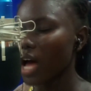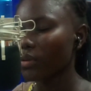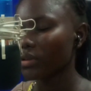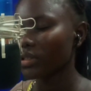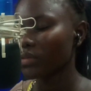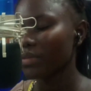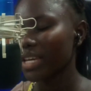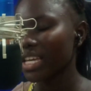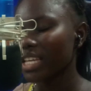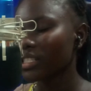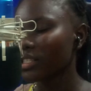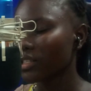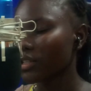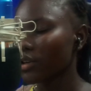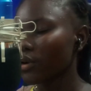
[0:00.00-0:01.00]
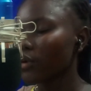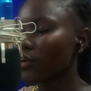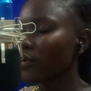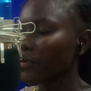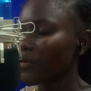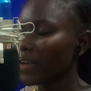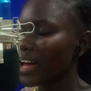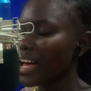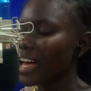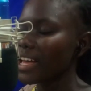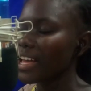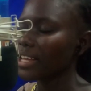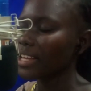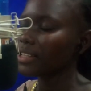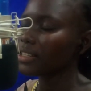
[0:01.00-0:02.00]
meant to find.